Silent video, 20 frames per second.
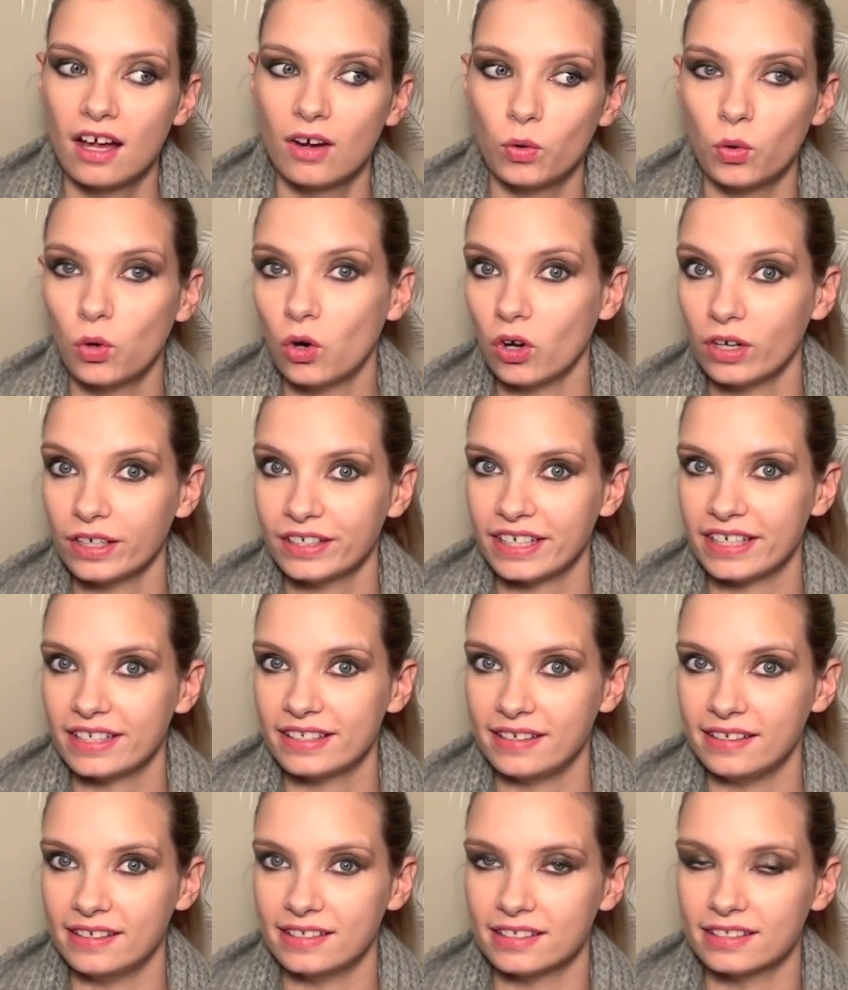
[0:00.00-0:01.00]
or holiday
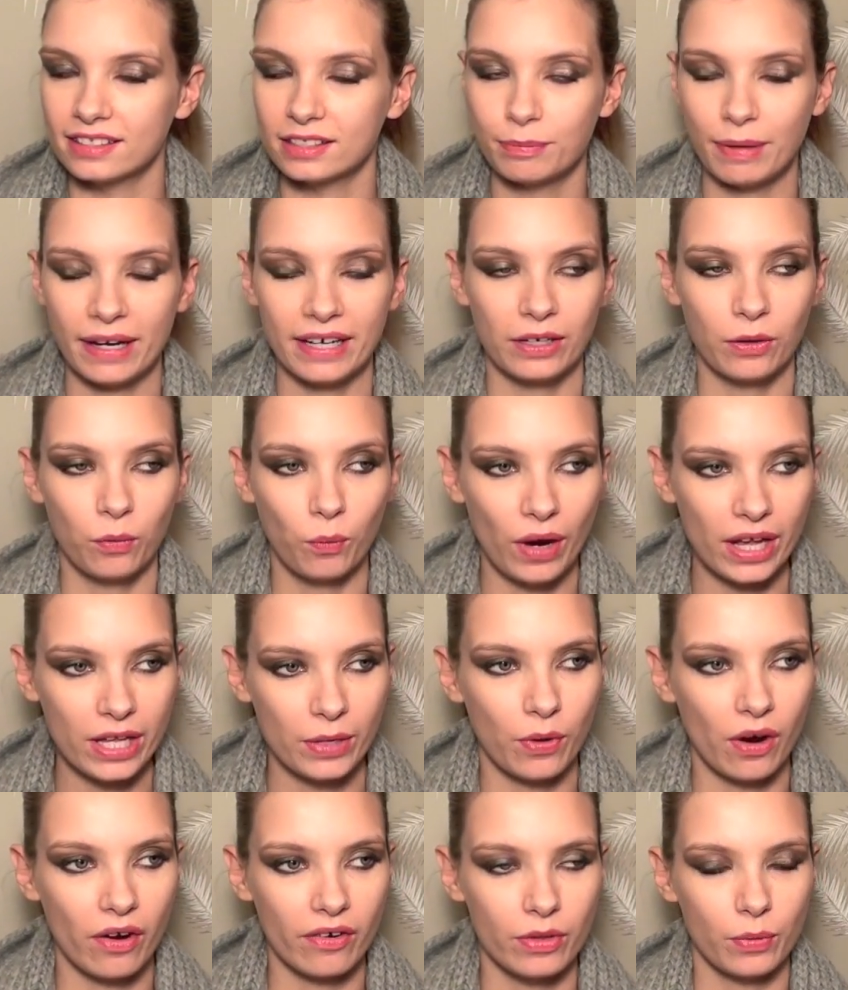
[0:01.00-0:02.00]
season, depending on where
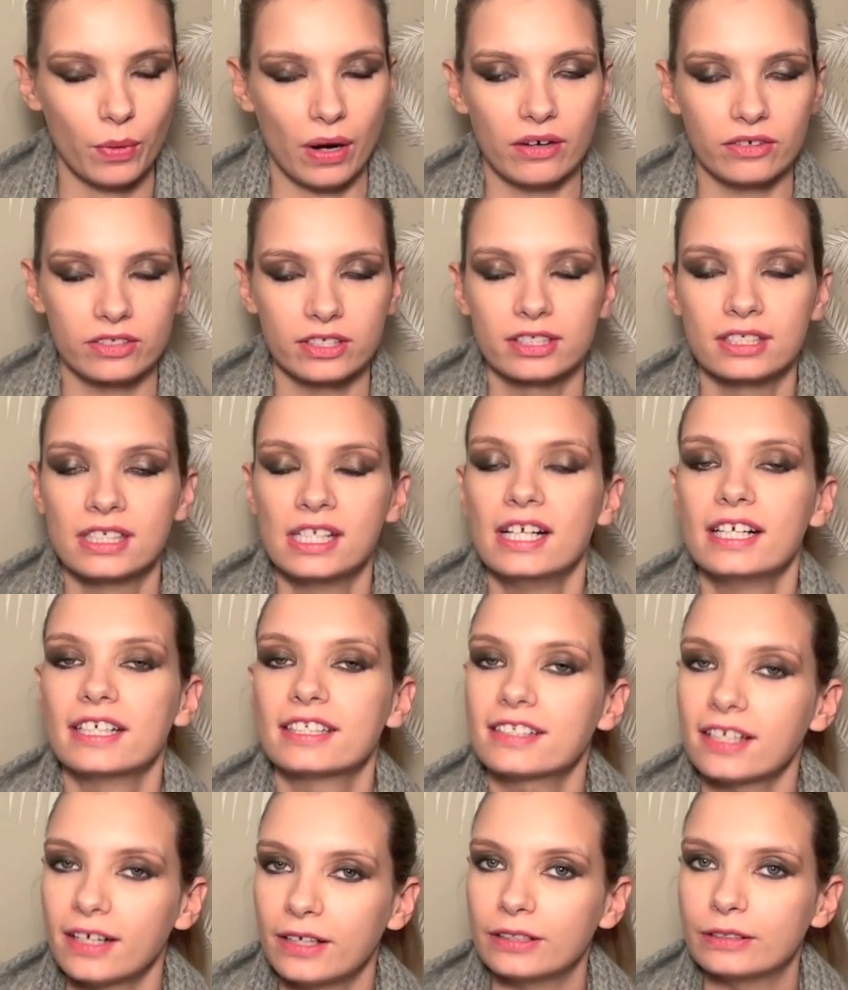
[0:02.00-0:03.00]
you are in the world.
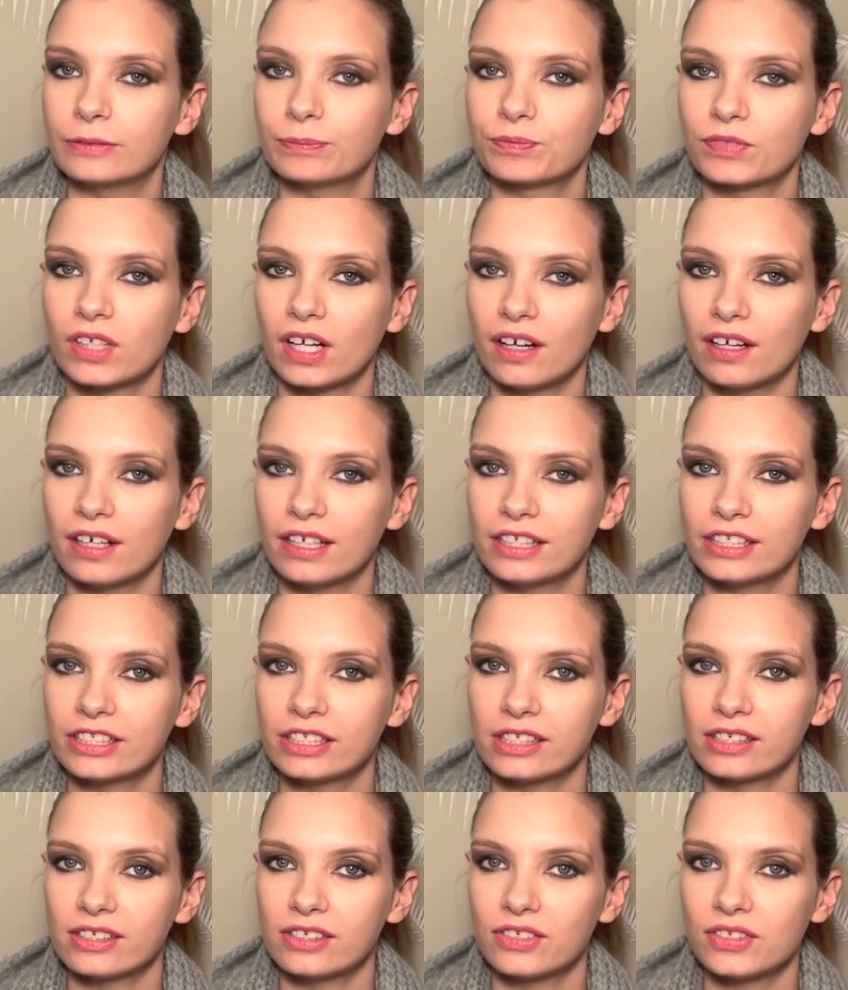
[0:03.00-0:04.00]
So I
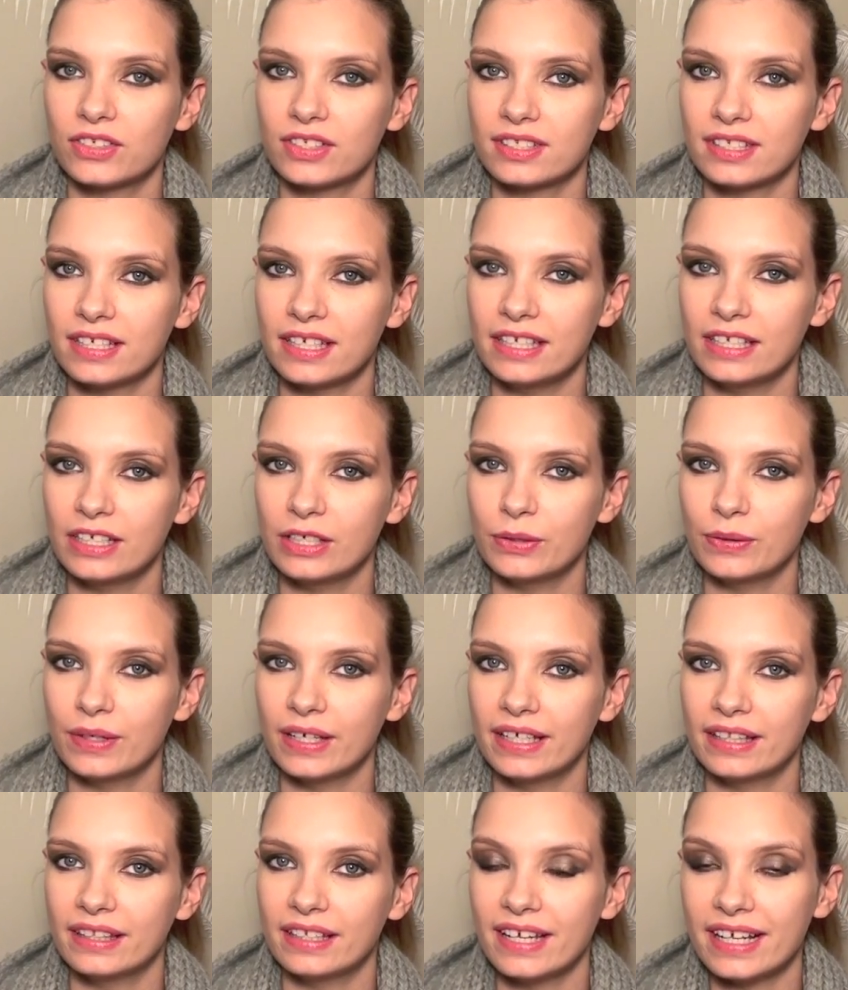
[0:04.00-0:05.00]
shall see you
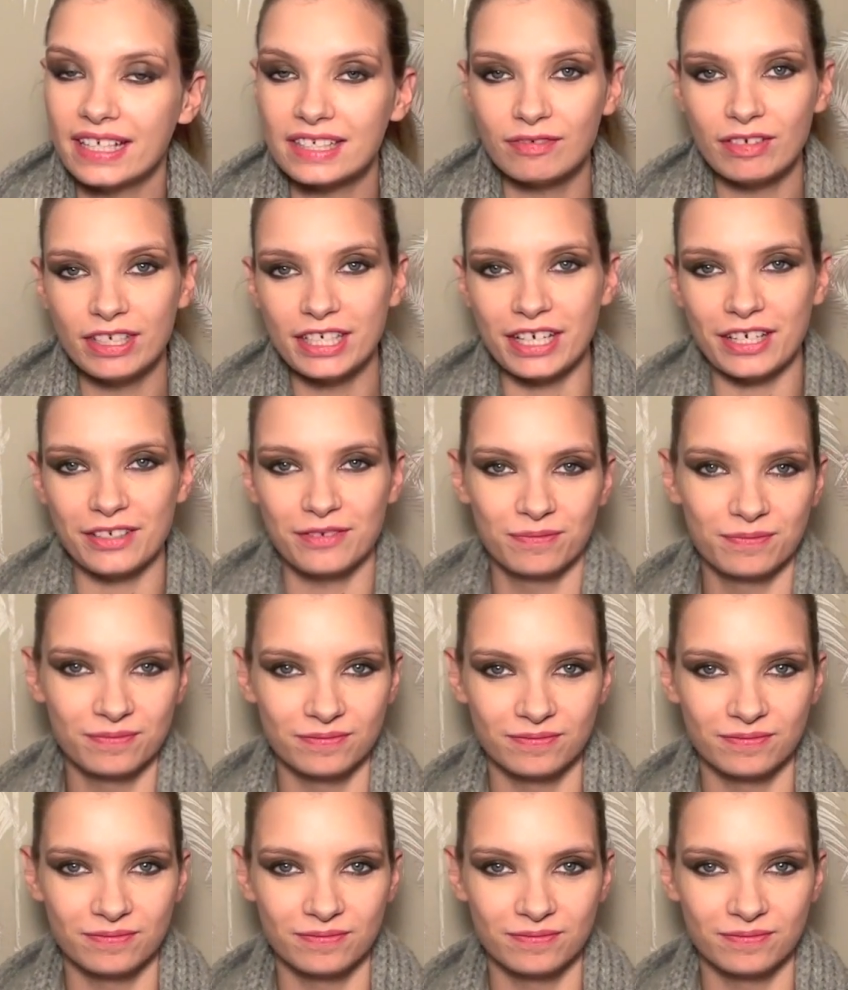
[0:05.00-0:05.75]
in the next video.